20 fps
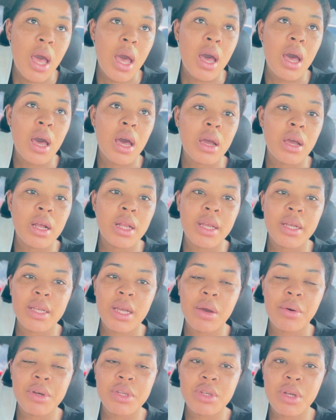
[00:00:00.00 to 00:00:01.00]
collect. I always
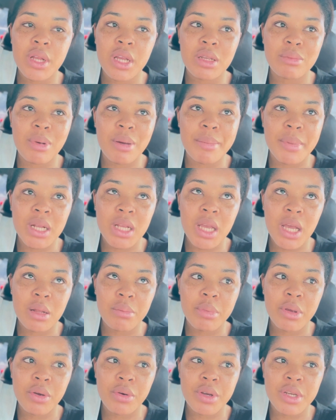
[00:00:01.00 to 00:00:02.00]
collect my money at
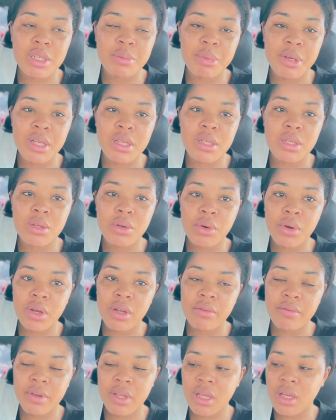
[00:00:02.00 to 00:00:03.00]
POSB. It's so
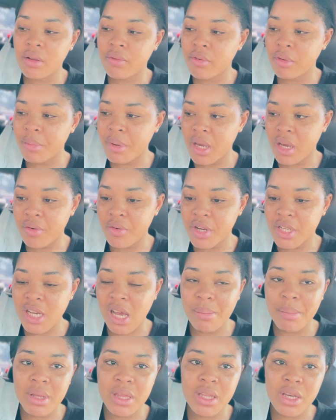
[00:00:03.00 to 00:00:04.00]
convenient for me every time, and
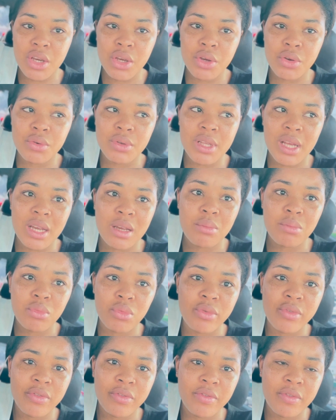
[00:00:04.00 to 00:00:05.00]
the queues like move
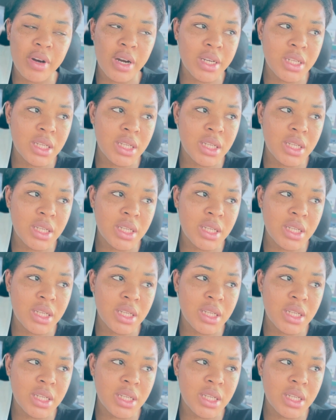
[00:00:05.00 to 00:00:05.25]
fast.